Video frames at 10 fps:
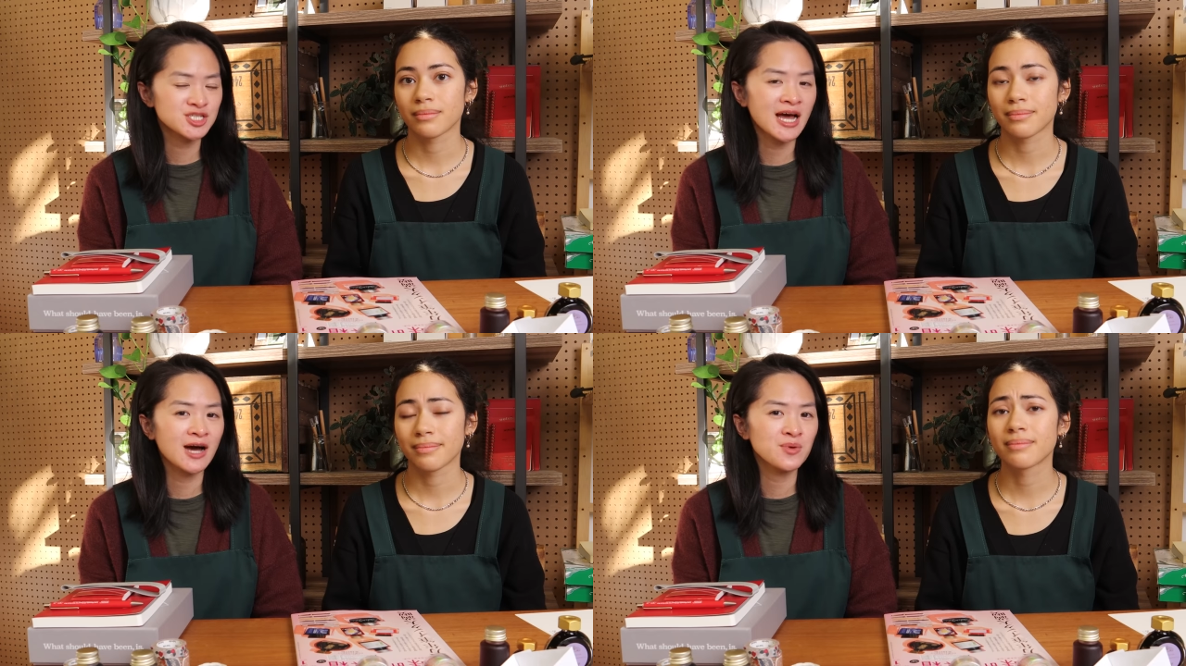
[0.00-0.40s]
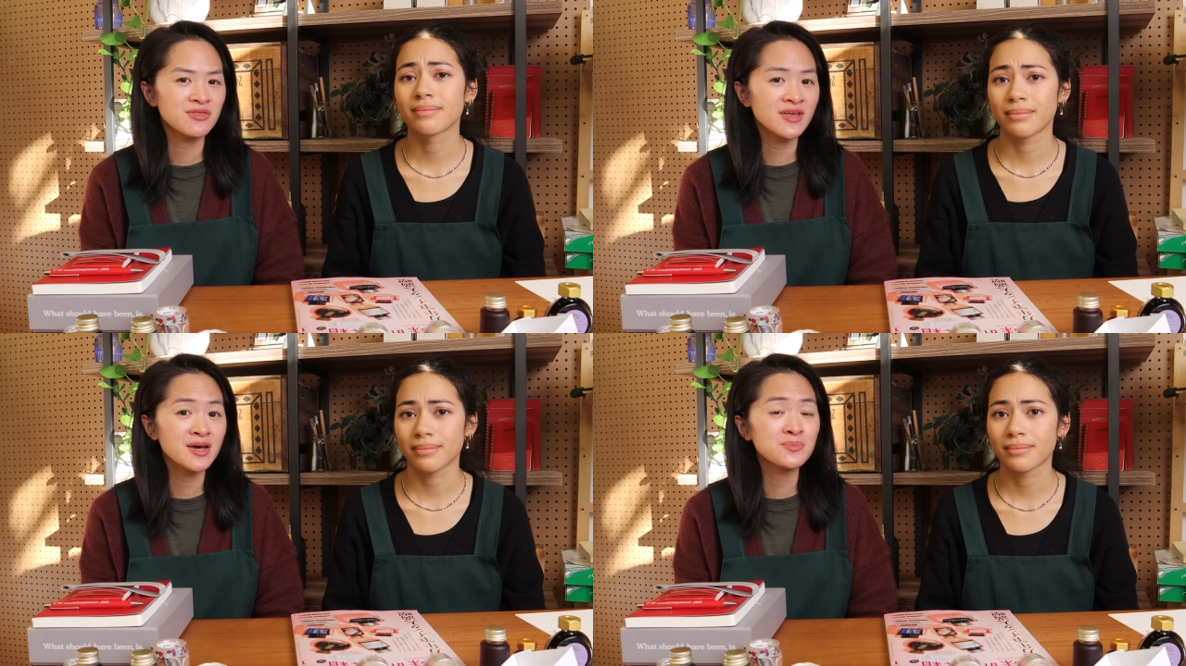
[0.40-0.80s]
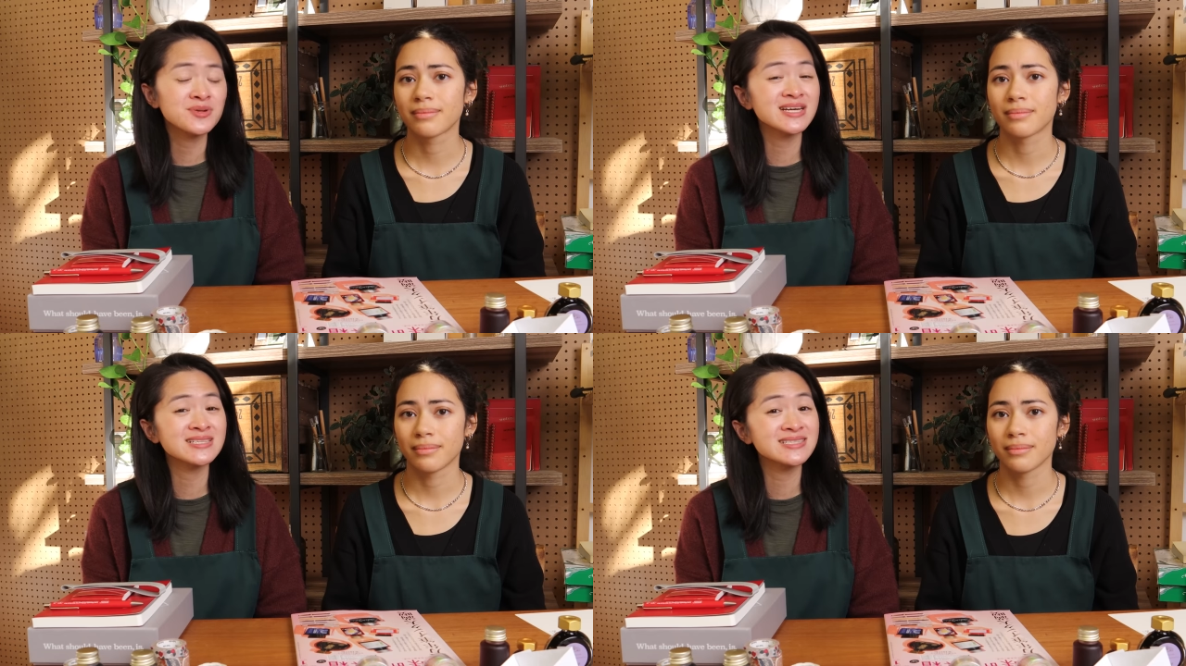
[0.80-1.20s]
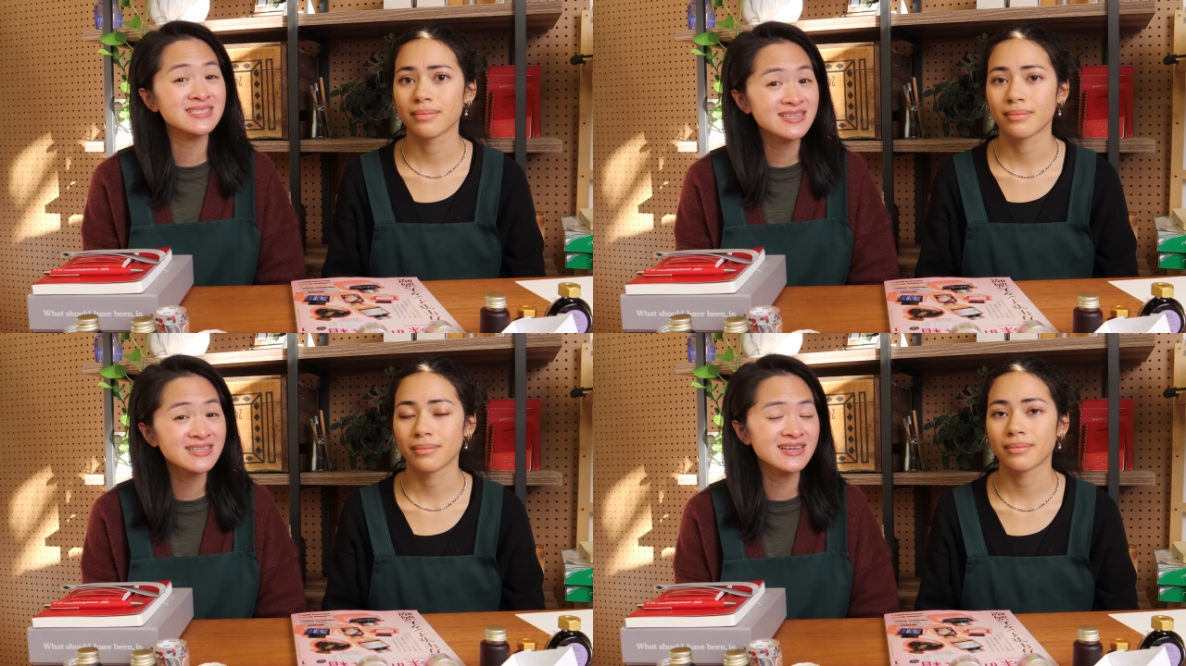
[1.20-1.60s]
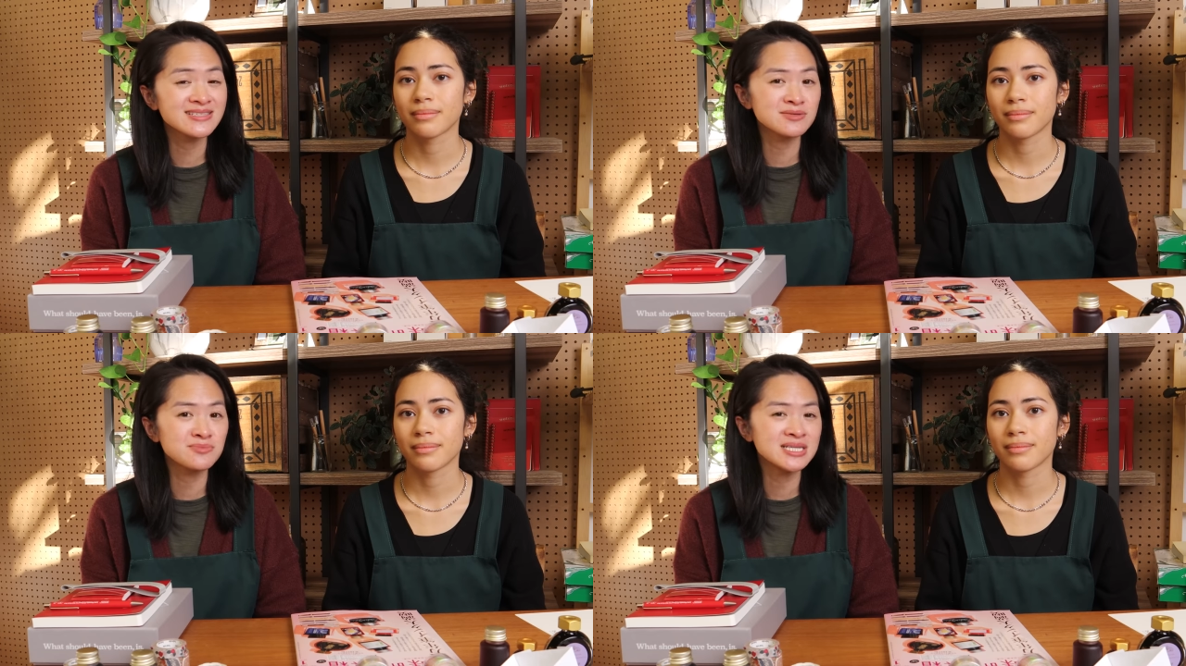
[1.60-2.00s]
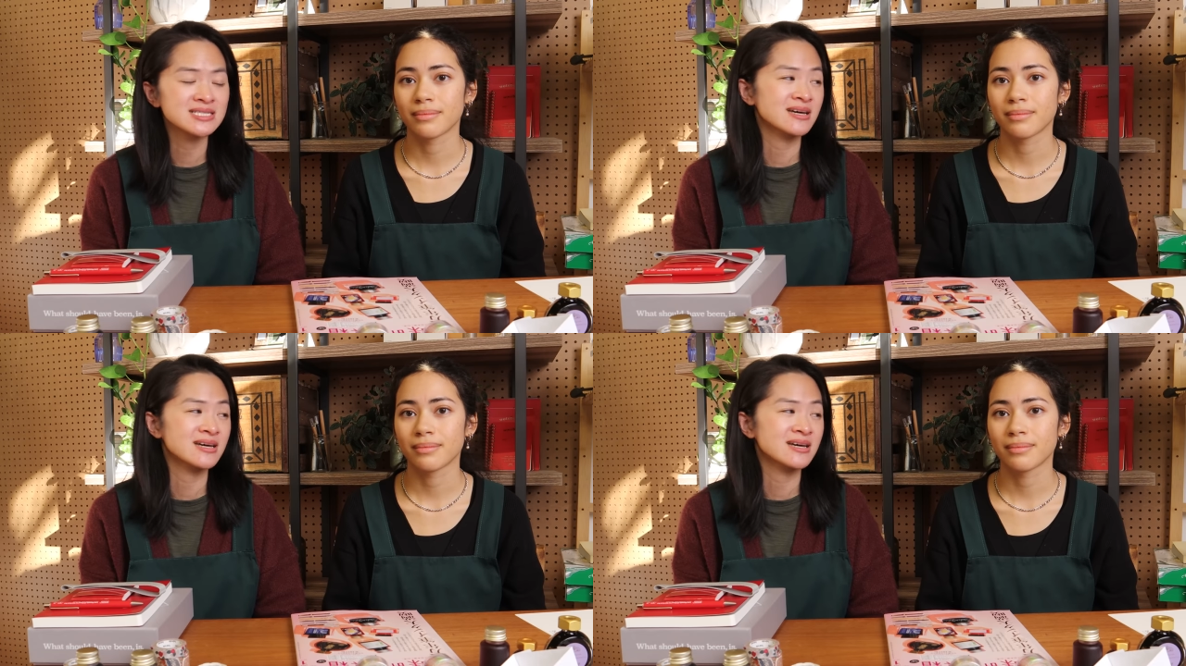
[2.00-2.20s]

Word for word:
Speaker 1: chat with mm-hmm. them. But I did get to meet